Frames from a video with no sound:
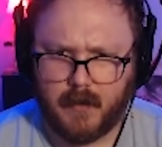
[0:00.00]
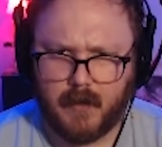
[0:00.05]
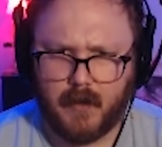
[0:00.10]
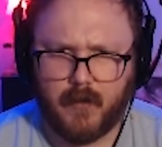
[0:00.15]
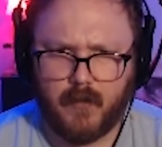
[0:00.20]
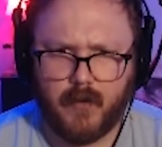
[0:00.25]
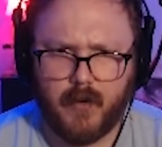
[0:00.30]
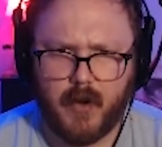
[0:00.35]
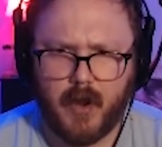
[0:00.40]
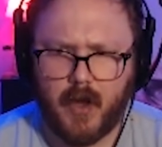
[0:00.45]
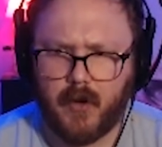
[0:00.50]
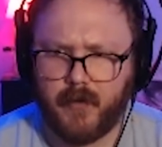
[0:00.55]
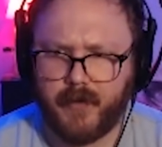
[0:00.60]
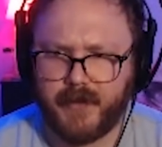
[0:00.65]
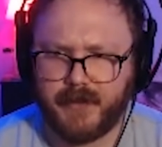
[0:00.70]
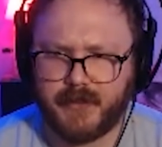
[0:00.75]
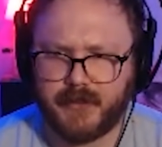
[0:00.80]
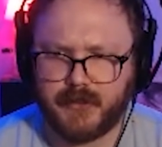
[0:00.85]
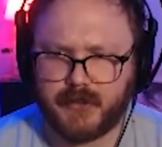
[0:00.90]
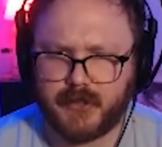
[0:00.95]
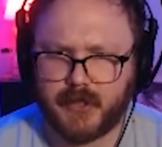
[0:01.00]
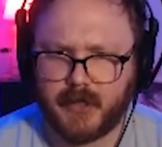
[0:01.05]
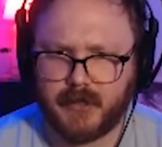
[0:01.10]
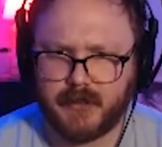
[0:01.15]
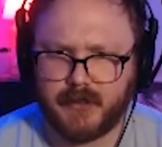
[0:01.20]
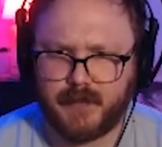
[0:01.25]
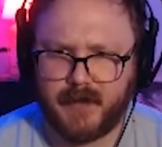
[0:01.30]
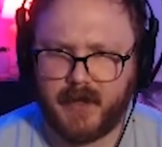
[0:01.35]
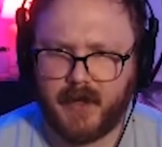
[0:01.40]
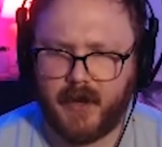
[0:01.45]
Oh no, it just
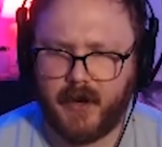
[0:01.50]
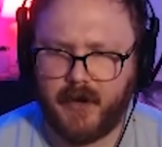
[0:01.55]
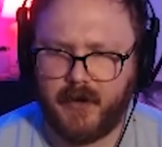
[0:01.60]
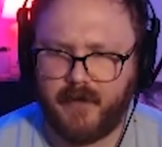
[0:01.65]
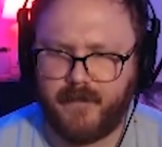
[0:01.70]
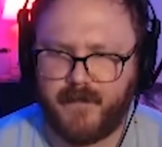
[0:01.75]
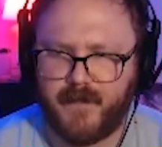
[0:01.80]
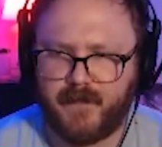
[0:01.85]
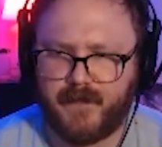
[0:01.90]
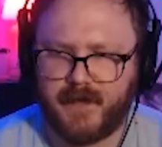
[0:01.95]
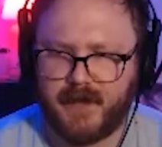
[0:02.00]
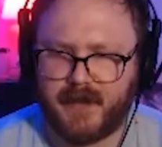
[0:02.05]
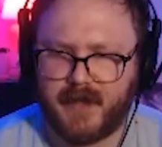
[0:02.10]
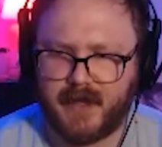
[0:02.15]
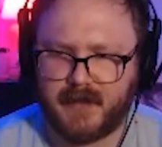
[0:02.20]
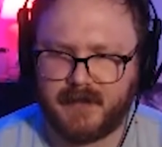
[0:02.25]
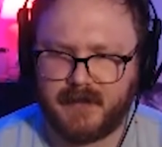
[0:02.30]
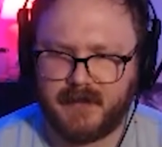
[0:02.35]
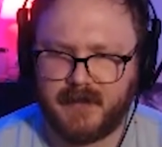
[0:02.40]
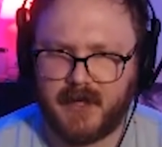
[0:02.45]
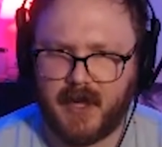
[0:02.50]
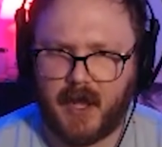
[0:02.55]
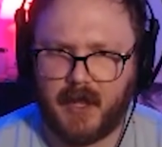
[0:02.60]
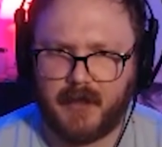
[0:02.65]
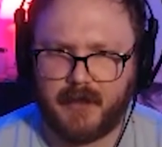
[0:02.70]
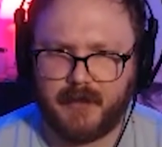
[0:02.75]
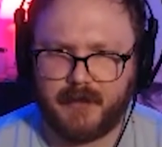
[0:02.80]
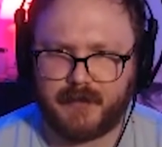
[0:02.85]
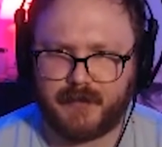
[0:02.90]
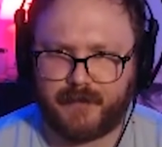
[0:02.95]
charged me
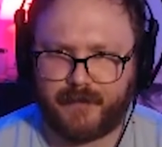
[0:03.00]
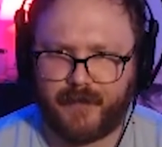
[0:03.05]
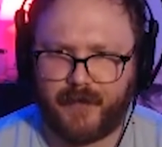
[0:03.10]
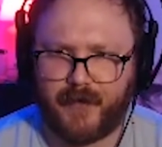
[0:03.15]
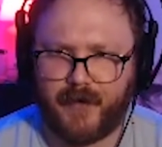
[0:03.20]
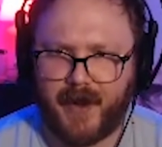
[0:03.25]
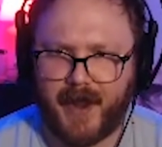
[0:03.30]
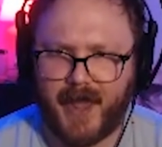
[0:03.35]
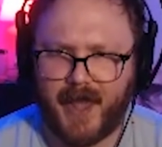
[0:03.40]
$150,000 for